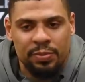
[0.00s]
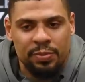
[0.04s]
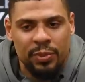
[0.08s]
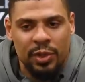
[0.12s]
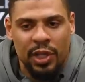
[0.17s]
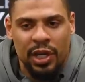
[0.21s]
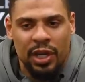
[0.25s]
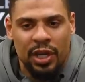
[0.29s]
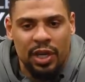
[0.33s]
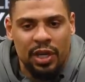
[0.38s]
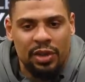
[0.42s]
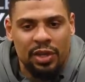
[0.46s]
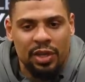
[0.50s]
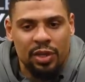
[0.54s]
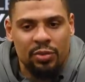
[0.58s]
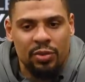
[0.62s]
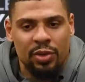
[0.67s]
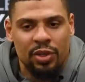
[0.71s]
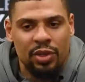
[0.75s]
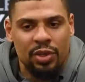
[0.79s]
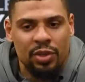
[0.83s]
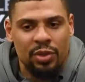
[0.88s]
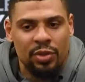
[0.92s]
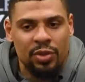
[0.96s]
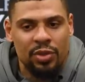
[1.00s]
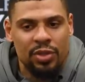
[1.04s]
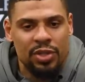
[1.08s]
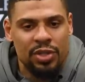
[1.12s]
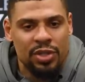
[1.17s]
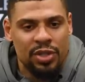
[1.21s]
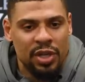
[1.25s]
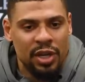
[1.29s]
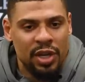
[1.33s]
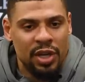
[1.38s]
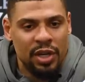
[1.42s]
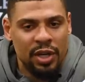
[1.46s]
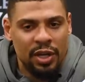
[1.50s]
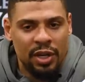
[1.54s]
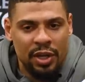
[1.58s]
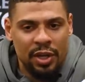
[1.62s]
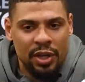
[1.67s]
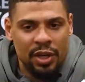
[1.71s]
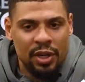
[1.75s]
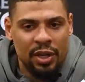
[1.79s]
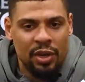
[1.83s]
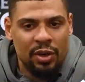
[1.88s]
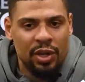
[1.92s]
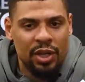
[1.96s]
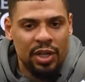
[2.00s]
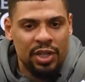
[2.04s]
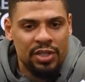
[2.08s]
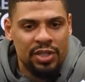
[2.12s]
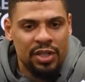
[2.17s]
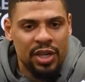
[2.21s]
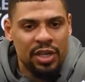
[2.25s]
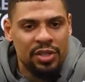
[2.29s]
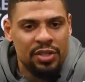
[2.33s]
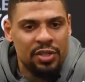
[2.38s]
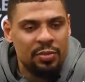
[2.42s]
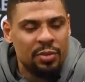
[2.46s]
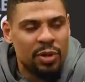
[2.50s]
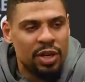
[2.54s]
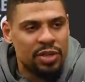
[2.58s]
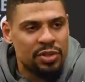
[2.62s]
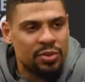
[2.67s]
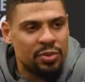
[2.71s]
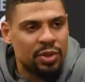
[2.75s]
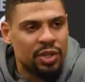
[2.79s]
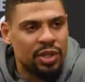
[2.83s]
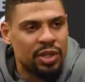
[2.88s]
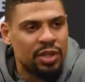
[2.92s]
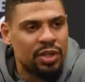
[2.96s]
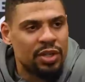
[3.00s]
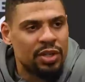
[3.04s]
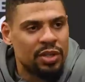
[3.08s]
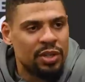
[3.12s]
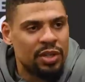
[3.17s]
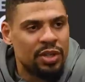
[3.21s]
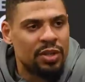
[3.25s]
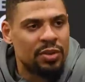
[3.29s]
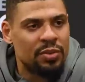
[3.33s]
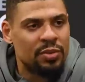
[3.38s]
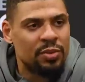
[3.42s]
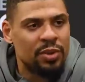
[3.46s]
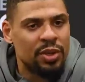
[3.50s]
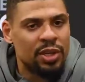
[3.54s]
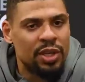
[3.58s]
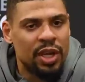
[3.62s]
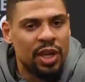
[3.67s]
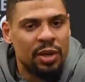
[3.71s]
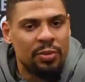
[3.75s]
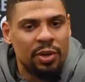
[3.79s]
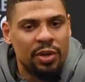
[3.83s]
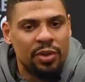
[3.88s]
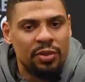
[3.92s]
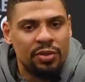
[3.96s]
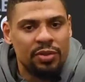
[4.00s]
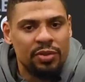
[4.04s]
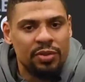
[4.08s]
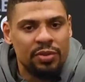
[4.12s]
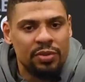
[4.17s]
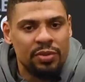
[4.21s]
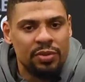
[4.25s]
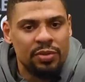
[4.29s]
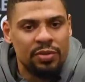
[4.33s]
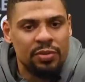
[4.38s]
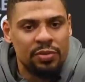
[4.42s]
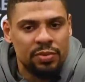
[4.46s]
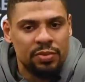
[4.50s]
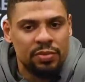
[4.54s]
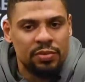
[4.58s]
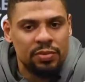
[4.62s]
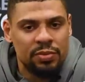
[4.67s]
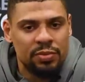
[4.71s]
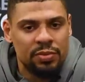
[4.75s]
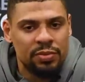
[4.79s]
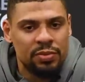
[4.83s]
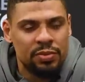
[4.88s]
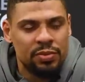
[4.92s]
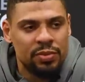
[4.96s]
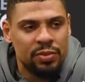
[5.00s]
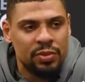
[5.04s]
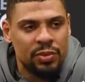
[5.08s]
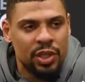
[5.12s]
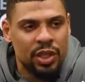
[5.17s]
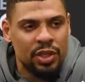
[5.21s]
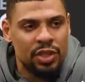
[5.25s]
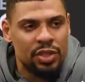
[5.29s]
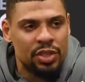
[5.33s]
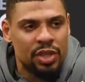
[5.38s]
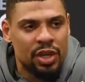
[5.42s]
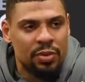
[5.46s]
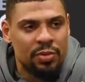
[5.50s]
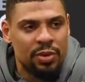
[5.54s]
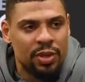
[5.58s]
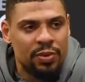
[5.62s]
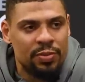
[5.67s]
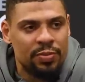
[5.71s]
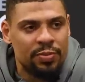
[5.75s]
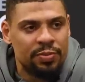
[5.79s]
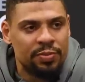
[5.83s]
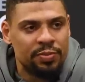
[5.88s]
Yeah, I think we knew it was, you know, in a sense, a must-win, and we came out and got the job done.